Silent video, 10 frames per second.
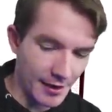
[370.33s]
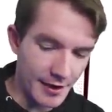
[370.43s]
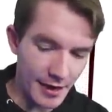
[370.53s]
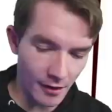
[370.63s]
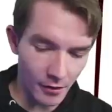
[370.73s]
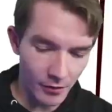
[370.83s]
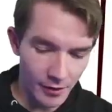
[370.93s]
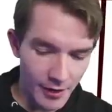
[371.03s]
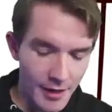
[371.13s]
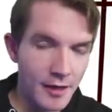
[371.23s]
Now,
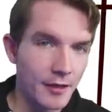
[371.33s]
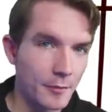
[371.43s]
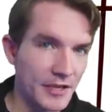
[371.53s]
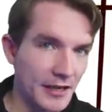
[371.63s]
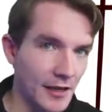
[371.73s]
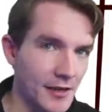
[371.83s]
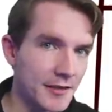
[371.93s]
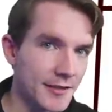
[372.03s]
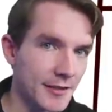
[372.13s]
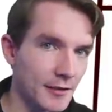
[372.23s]

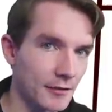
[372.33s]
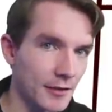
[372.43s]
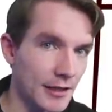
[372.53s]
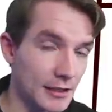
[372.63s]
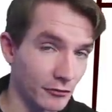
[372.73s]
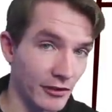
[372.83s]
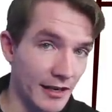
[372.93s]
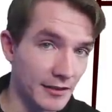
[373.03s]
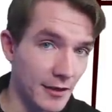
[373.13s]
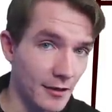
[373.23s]
because it's
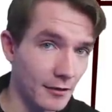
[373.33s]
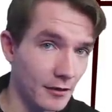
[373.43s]
vector,